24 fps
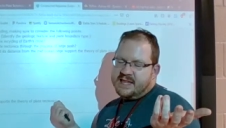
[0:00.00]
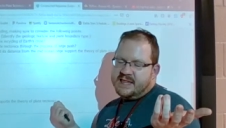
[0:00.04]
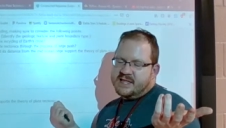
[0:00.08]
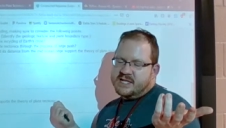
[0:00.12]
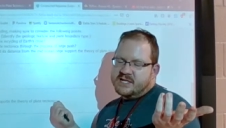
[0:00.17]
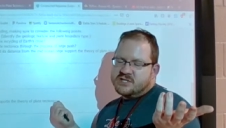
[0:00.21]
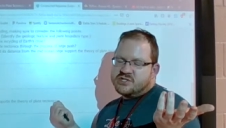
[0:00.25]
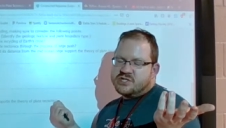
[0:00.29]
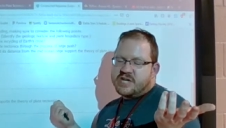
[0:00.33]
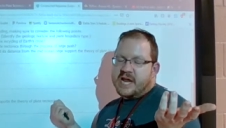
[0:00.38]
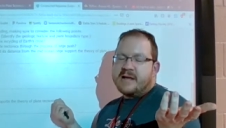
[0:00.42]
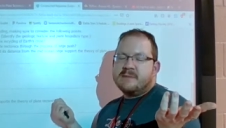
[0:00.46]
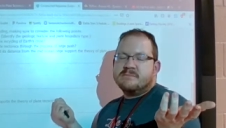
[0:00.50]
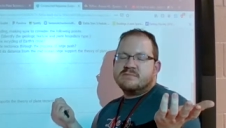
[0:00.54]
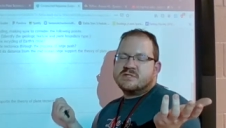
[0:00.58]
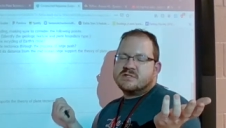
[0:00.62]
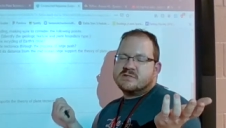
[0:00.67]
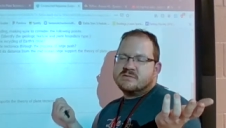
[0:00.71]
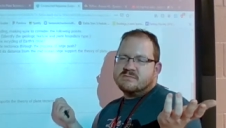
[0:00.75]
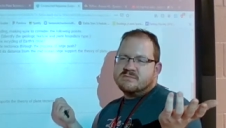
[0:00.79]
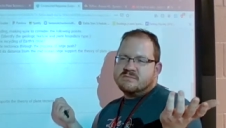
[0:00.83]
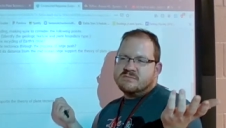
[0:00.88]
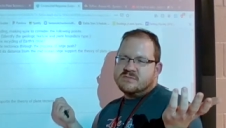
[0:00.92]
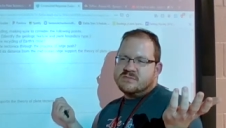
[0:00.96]

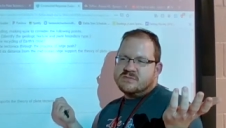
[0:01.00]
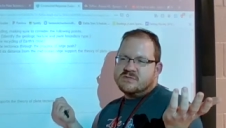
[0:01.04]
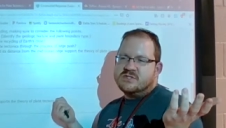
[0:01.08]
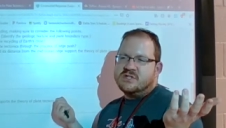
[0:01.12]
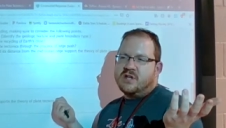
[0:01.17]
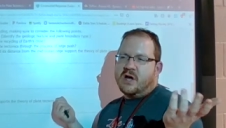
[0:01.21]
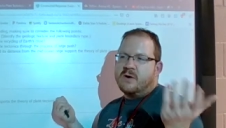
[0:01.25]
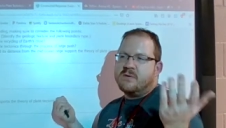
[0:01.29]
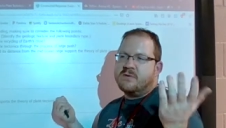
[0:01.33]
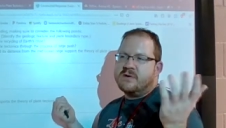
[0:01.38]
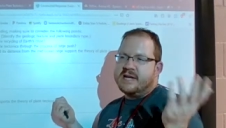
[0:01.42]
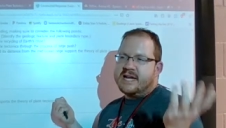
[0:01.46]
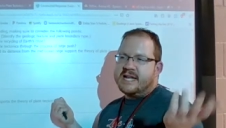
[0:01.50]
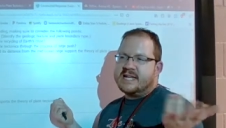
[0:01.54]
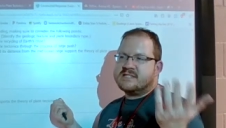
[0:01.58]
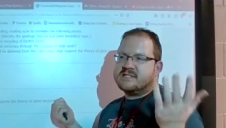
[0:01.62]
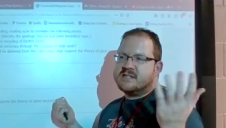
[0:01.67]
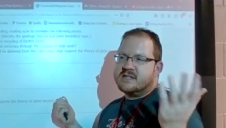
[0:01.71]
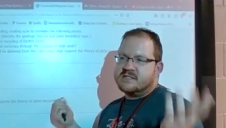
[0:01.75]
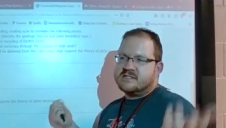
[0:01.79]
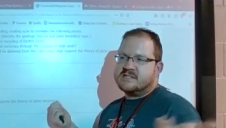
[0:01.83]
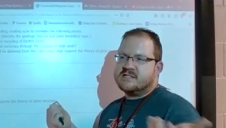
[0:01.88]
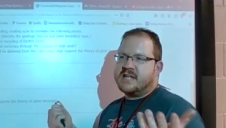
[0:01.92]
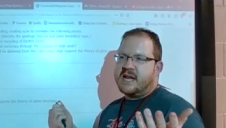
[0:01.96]
shapes don't
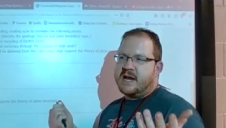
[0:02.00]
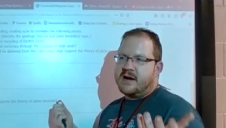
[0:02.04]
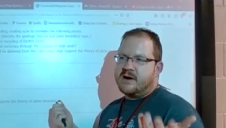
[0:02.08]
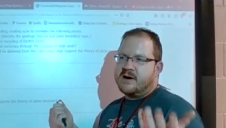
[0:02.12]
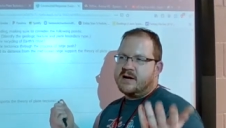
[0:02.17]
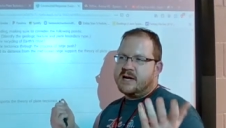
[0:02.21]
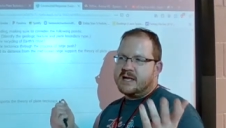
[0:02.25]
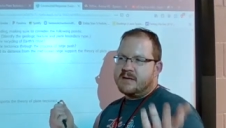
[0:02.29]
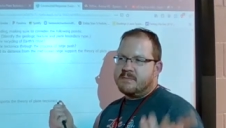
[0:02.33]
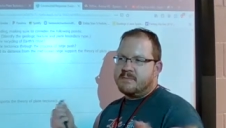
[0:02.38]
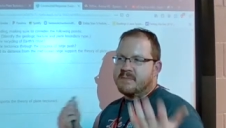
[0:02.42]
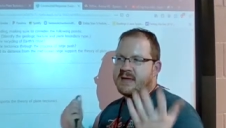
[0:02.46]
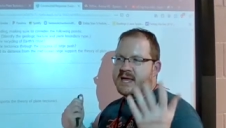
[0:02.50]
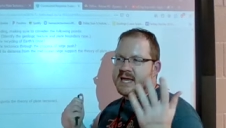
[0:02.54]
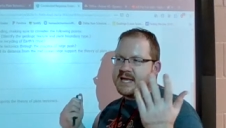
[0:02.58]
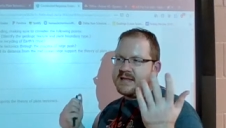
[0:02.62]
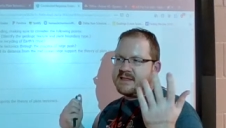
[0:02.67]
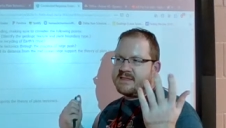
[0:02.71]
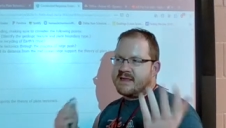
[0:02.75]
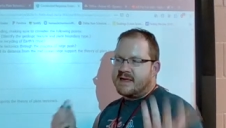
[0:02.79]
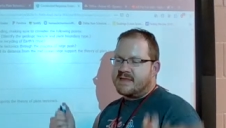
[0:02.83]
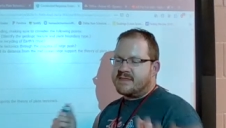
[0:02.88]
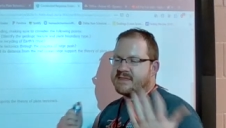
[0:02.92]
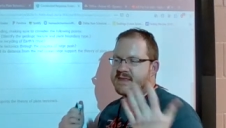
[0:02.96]
necessarily
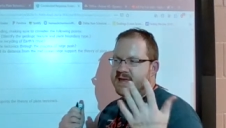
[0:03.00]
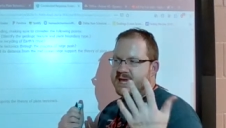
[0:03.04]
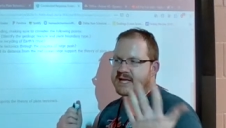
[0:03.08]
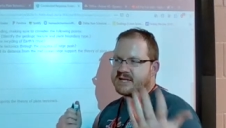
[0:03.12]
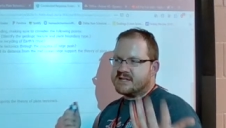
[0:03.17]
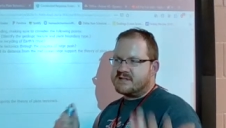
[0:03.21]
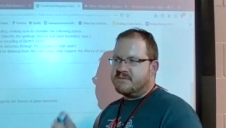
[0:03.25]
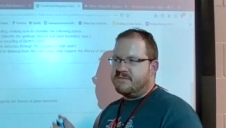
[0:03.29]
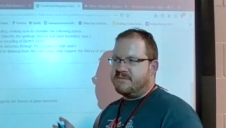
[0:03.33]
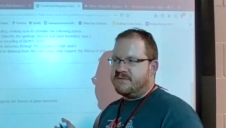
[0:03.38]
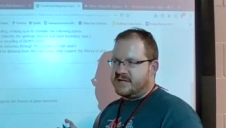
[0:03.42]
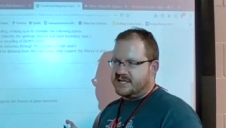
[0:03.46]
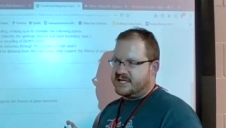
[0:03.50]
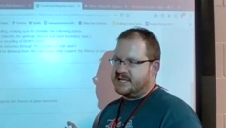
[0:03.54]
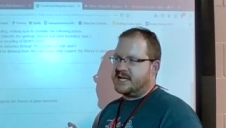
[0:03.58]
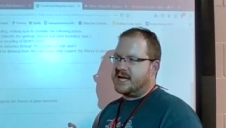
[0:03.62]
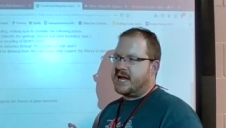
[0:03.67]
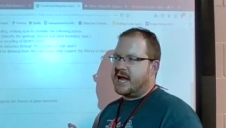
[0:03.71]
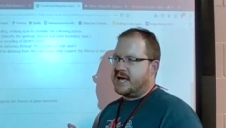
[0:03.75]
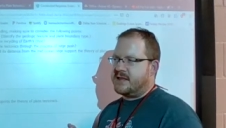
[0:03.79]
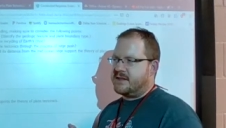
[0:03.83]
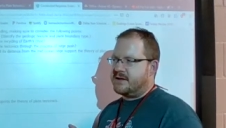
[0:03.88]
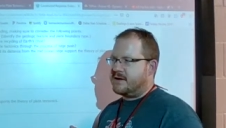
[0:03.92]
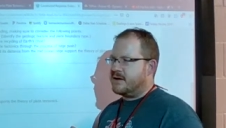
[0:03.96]
mean that things fit
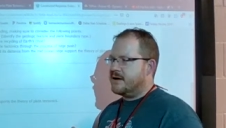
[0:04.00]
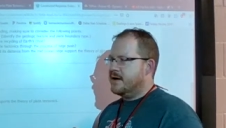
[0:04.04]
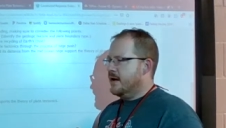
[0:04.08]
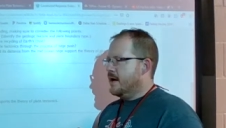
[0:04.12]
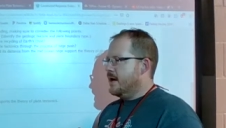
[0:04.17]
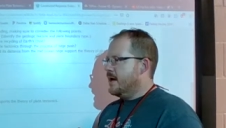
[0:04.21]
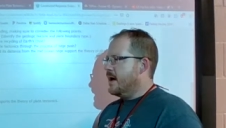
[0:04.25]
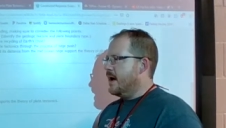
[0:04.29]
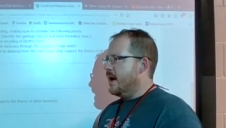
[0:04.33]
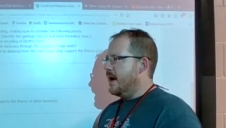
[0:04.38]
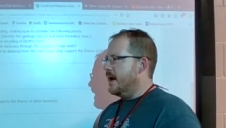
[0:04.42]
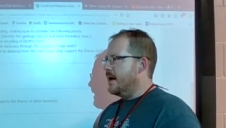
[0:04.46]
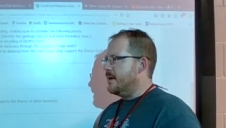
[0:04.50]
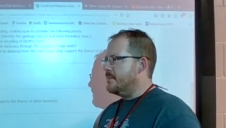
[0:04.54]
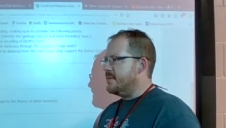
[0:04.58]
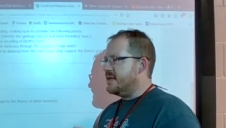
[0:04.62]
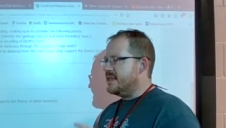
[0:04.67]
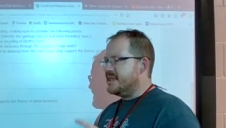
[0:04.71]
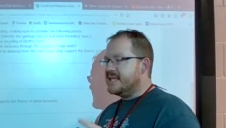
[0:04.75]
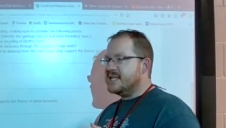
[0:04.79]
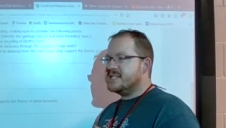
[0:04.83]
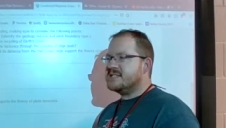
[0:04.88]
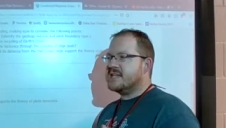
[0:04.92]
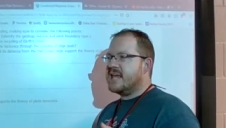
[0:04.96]
together. Um,
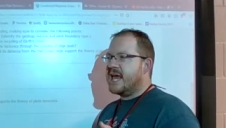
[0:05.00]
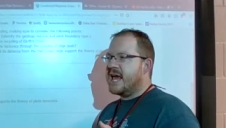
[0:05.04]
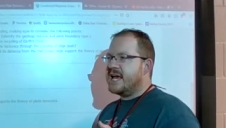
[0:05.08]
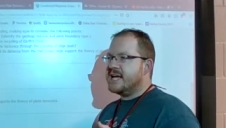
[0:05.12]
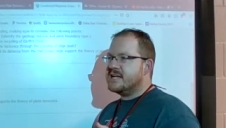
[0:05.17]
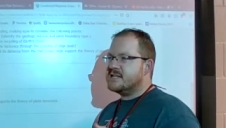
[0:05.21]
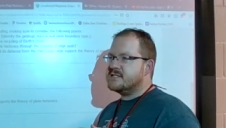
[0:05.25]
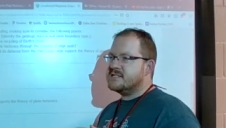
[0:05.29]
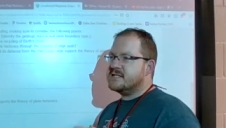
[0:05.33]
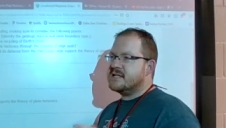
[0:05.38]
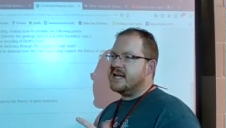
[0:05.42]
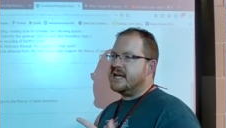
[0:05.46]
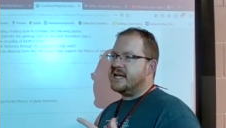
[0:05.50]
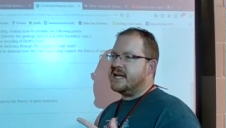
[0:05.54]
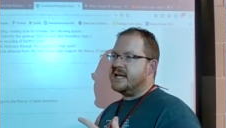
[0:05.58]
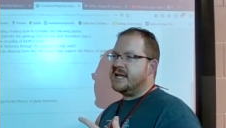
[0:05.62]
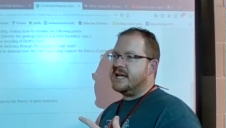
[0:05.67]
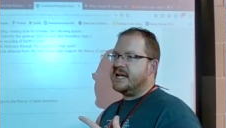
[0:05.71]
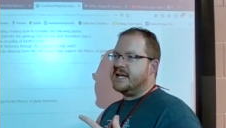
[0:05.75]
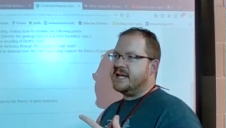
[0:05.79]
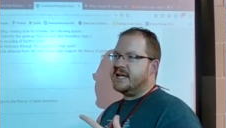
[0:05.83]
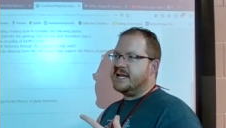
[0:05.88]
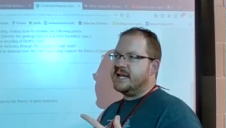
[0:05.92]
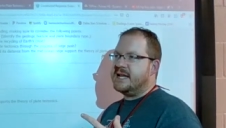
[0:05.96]
in this case, it,
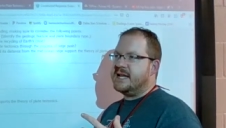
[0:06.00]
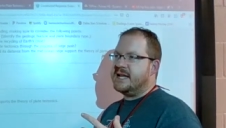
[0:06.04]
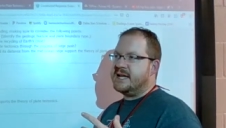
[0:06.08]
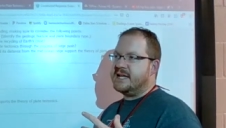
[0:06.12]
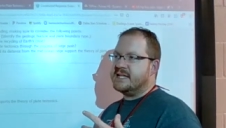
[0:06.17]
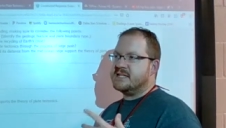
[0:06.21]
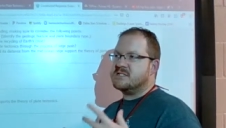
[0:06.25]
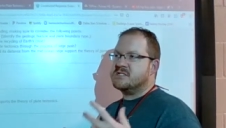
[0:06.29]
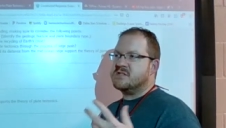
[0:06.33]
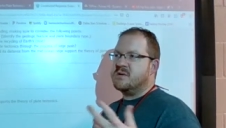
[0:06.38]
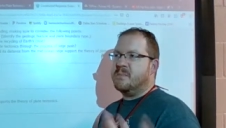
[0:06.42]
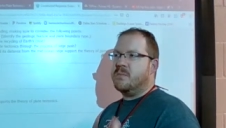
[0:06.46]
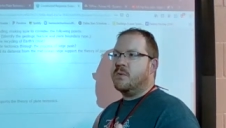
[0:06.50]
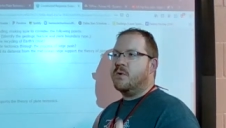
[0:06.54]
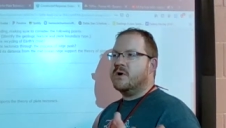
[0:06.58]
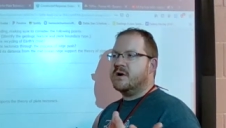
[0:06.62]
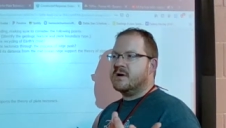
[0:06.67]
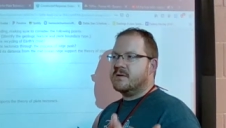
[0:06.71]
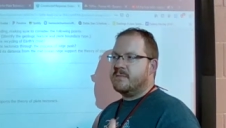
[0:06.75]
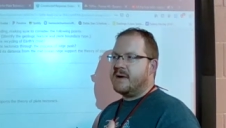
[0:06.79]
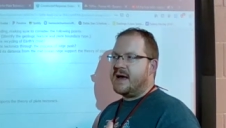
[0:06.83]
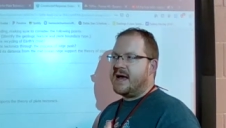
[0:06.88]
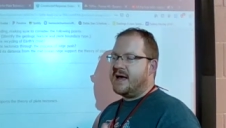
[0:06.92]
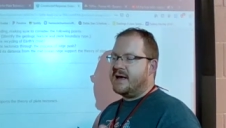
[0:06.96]
it, it is
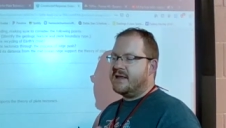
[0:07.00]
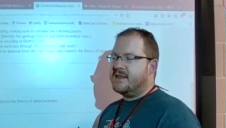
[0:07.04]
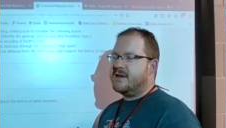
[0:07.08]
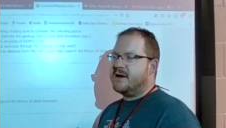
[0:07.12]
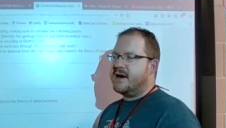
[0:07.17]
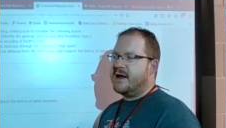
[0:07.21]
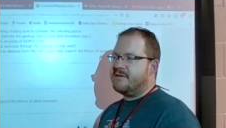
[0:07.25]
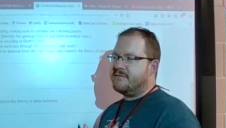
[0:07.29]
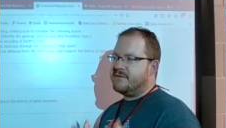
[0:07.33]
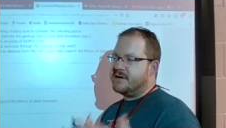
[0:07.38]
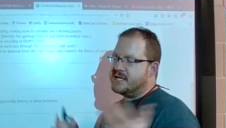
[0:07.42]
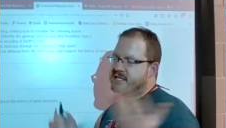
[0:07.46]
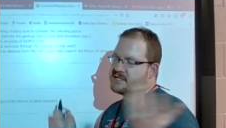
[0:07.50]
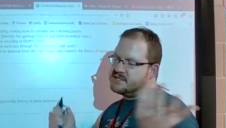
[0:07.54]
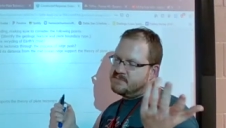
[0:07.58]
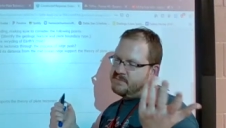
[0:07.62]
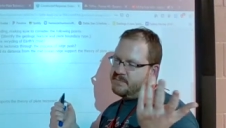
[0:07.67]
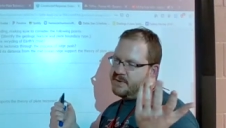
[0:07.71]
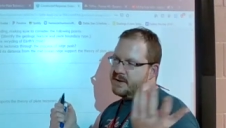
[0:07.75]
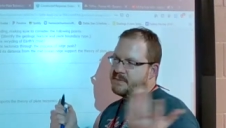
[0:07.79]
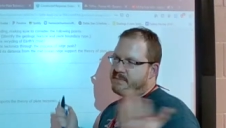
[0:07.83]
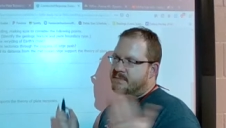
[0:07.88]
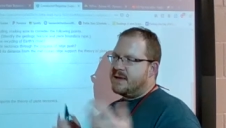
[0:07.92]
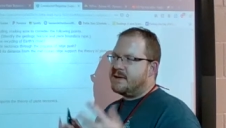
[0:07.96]
supported by other evidence,
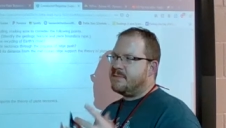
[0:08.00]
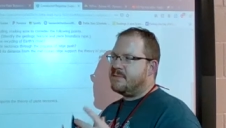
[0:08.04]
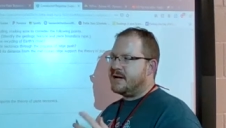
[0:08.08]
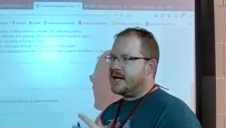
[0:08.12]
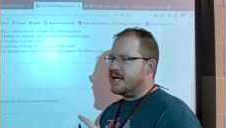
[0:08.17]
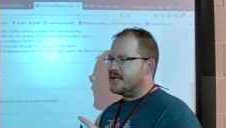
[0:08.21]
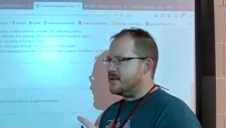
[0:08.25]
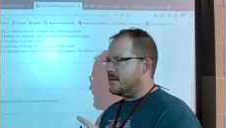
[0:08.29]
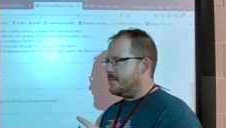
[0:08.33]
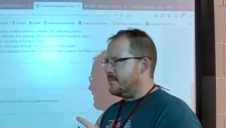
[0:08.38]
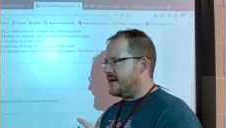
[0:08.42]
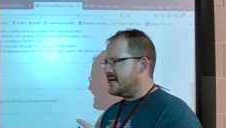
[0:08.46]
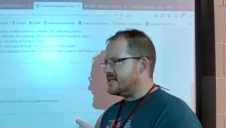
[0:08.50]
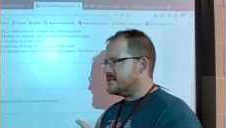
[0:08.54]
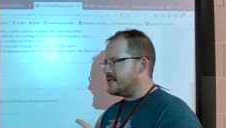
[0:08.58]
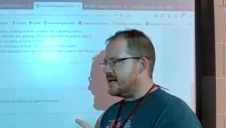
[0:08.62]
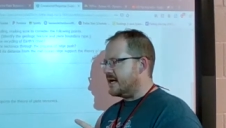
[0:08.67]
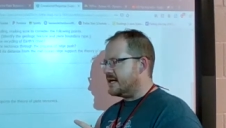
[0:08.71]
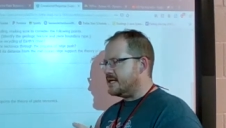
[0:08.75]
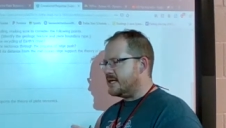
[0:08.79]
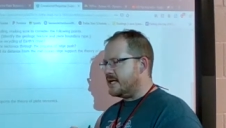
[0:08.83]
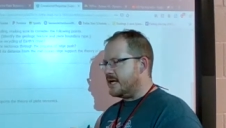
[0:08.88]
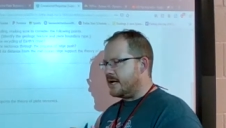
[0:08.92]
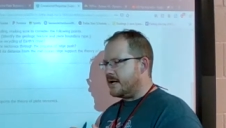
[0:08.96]
but maybe not the best
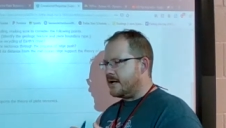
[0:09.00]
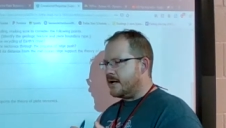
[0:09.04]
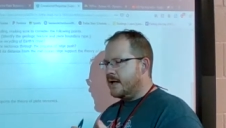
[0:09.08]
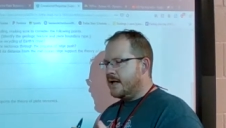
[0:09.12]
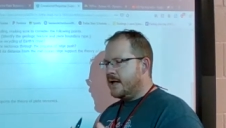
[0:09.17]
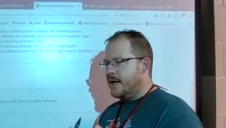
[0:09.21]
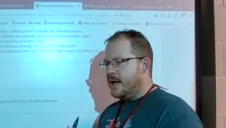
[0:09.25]
idea.